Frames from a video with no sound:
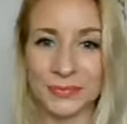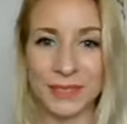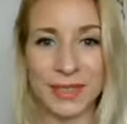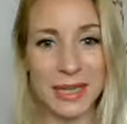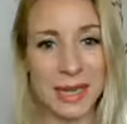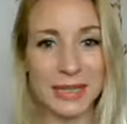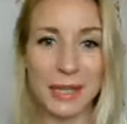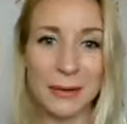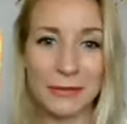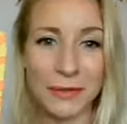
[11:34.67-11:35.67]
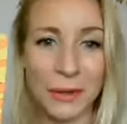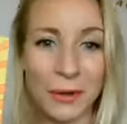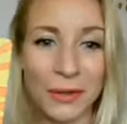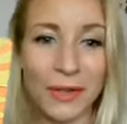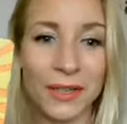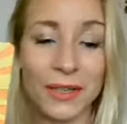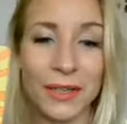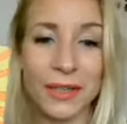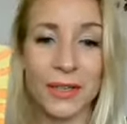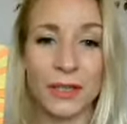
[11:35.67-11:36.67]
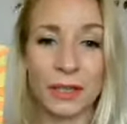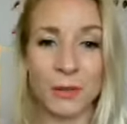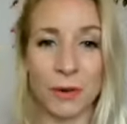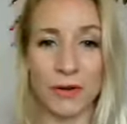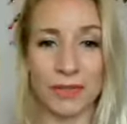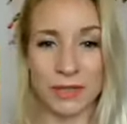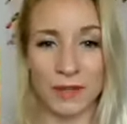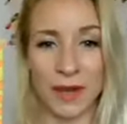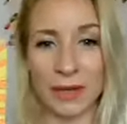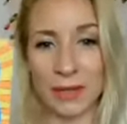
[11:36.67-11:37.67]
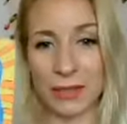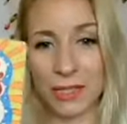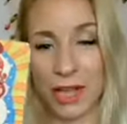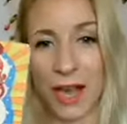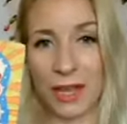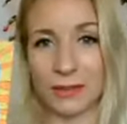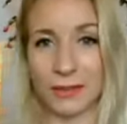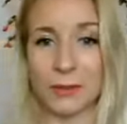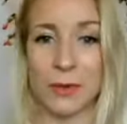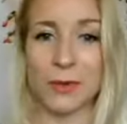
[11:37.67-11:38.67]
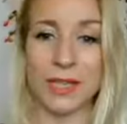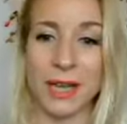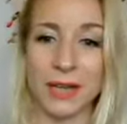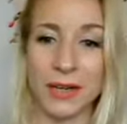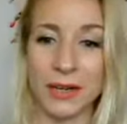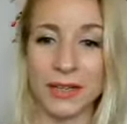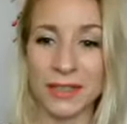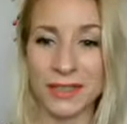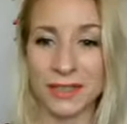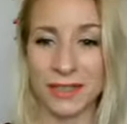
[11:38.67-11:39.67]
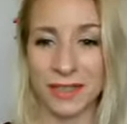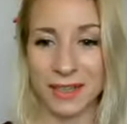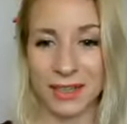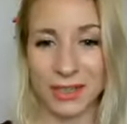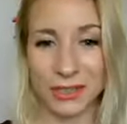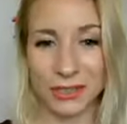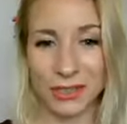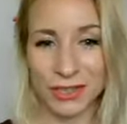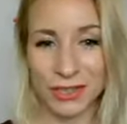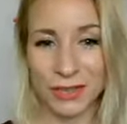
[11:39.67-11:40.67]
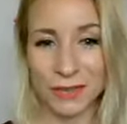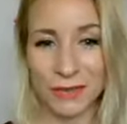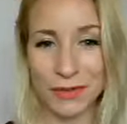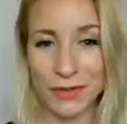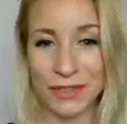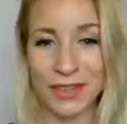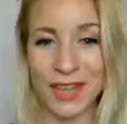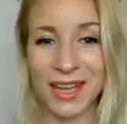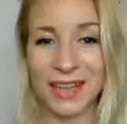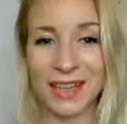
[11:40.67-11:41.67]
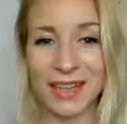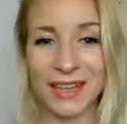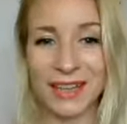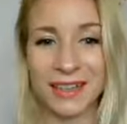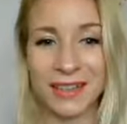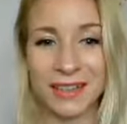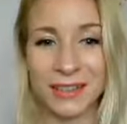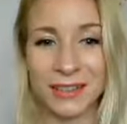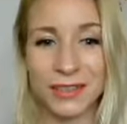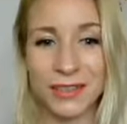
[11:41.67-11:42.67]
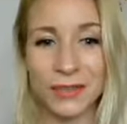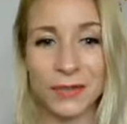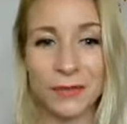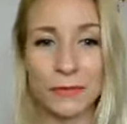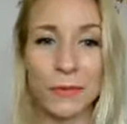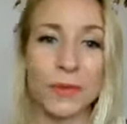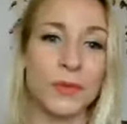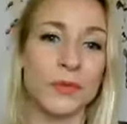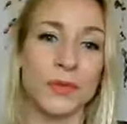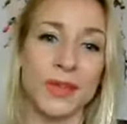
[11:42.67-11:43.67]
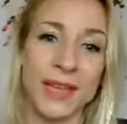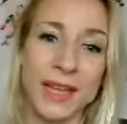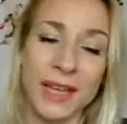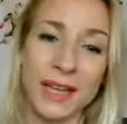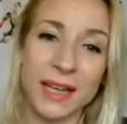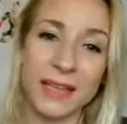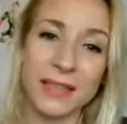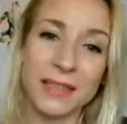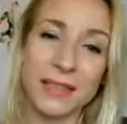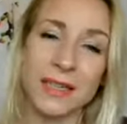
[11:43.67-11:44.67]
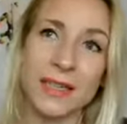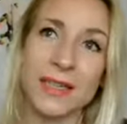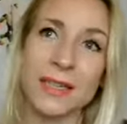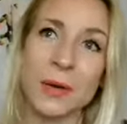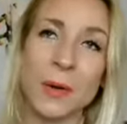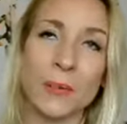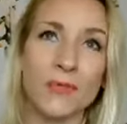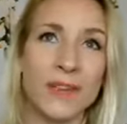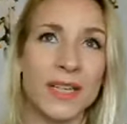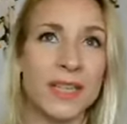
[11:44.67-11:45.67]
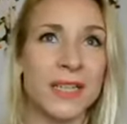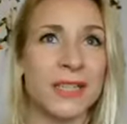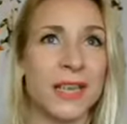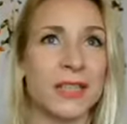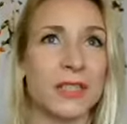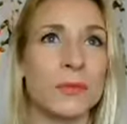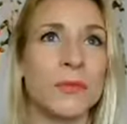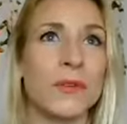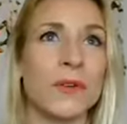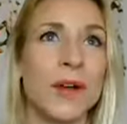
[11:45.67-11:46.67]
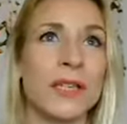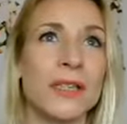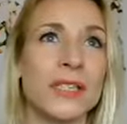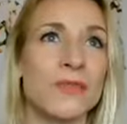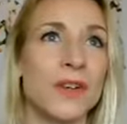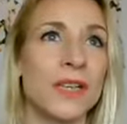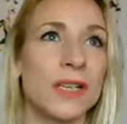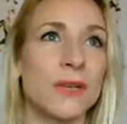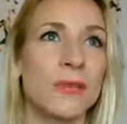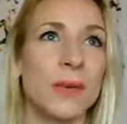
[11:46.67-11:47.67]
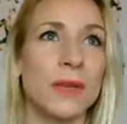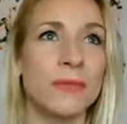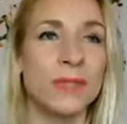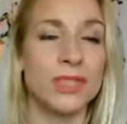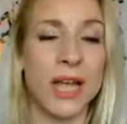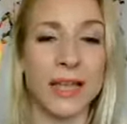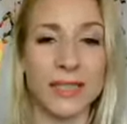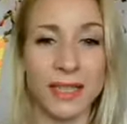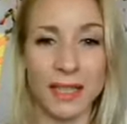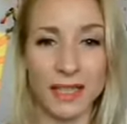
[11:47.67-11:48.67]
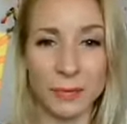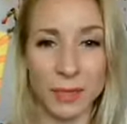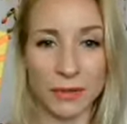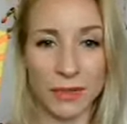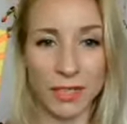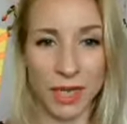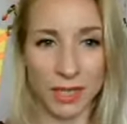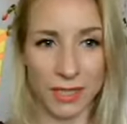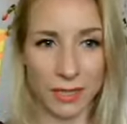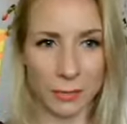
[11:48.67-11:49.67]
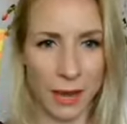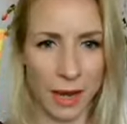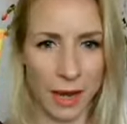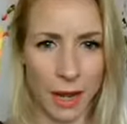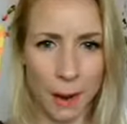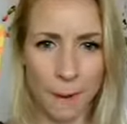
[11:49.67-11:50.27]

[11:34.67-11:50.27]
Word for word: this next however long. You are a divine child of the Most High God, and you deserve every good thing. You deserve every beautiful thing. And so what I'm feeling is, like, some of you have had this feeling of being rejected, being rejected by